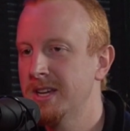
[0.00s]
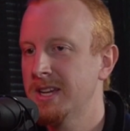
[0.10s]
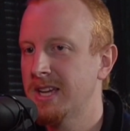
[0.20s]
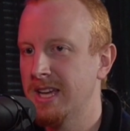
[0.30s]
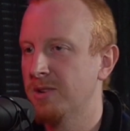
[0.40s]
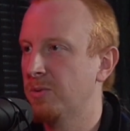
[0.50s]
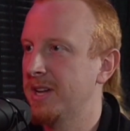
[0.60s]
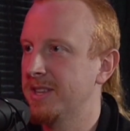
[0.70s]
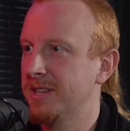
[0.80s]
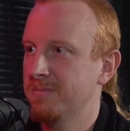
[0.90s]
in a
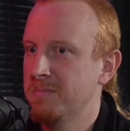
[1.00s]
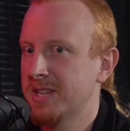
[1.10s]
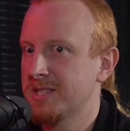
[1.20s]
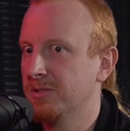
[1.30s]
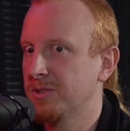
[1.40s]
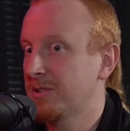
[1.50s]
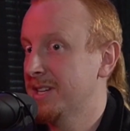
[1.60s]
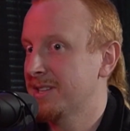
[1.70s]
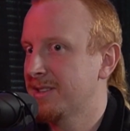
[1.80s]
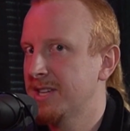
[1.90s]
way that makes it look
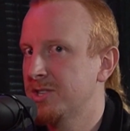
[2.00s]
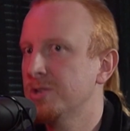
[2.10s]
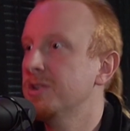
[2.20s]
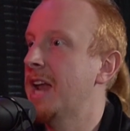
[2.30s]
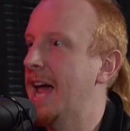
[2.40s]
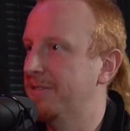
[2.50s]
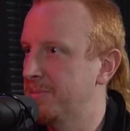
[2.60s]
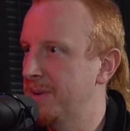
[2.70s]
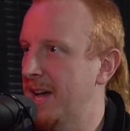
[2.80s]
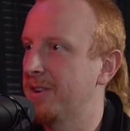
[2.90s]
like they shouldn't have to
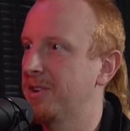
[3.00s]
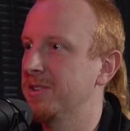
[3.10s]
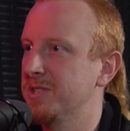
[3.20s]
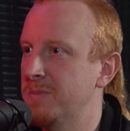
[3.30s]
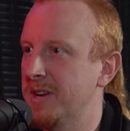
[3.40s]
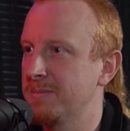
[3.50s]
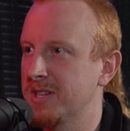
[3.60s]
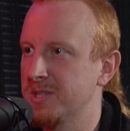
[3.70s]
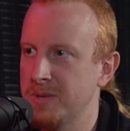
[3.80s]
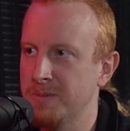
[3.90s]
pay out all this money
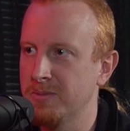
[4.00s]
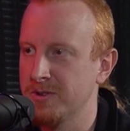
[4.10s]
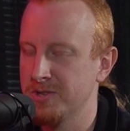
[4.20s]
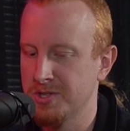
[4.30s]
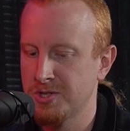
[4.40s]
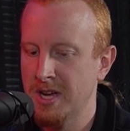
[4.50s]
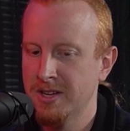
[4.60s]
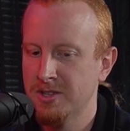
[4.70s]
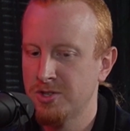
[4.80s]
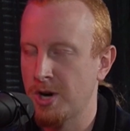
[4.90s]
because people are just
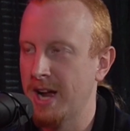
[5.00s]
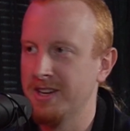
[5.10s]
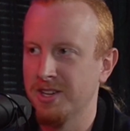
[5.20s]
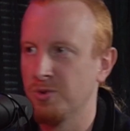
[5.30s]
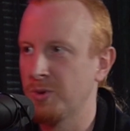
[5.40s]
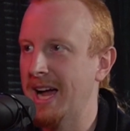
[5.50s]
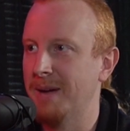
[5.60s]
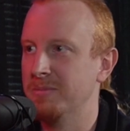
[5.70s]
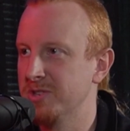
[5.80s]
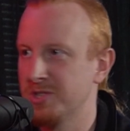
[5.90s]
trying to
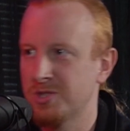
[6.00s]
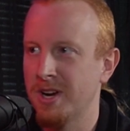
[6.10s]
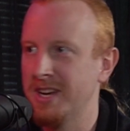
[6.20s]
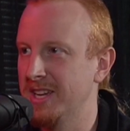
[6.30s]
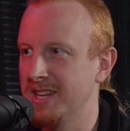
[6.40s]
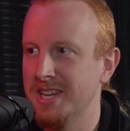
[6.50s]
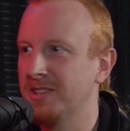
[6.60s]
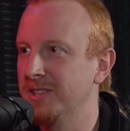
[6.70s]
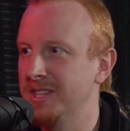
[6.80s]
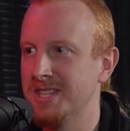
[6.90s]
grab. They're just trying to
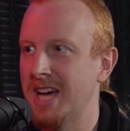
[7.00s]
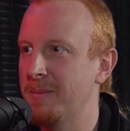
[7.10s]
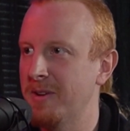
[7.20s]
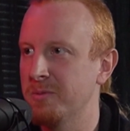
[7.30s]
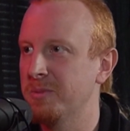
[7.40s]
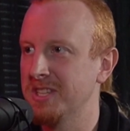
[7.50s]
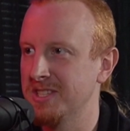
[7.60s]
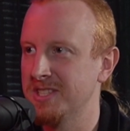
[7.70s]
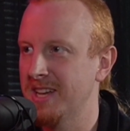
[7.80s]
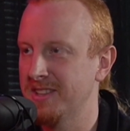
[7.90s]
nickel and dime everybody to
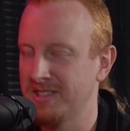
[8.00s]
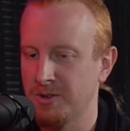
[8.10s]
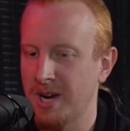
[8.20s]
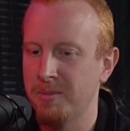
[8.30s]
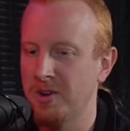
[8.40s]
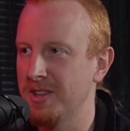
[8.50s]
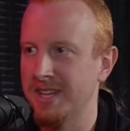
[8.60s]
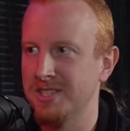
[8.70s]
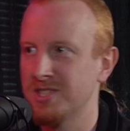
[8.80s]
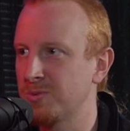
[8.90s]
death and grab all
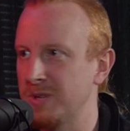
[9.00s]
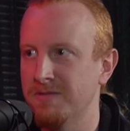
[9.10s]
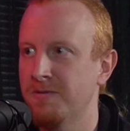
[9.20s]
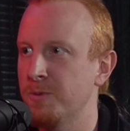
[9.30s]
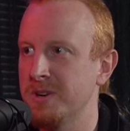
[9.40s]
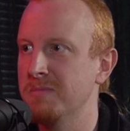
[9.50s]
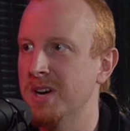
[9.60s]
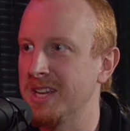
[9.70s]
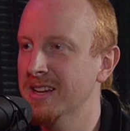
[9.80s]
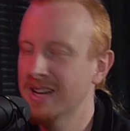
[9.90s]
that sweet free
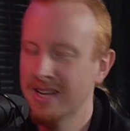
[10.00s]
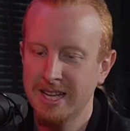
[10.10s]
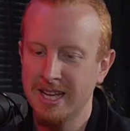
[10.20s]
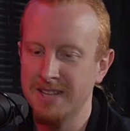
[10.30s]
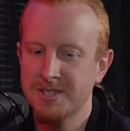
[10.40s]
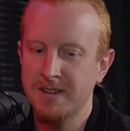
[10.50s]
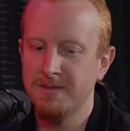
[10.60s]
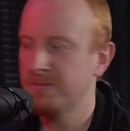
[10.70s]
money instead of